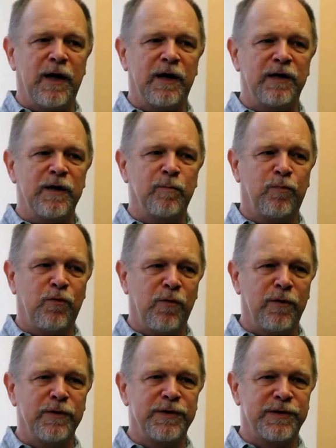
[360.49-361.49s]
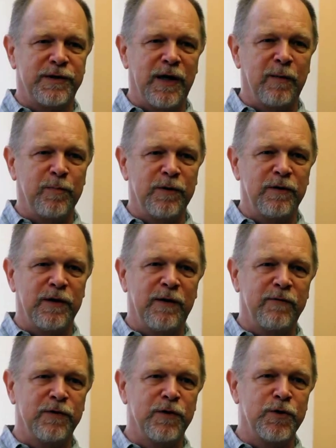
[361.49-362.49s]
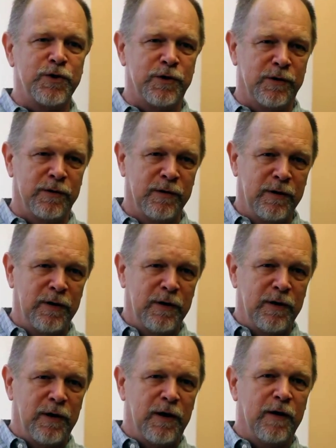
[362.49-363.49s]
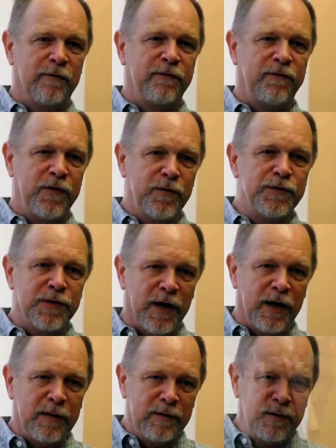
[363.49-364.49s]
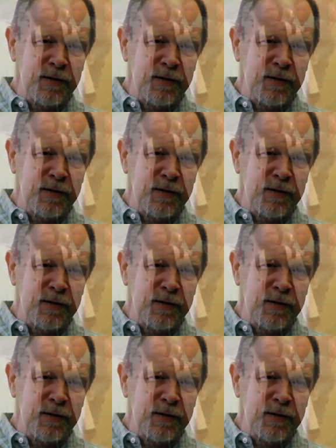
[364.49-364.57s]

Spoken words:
and important step in the evolution of FEWS.net.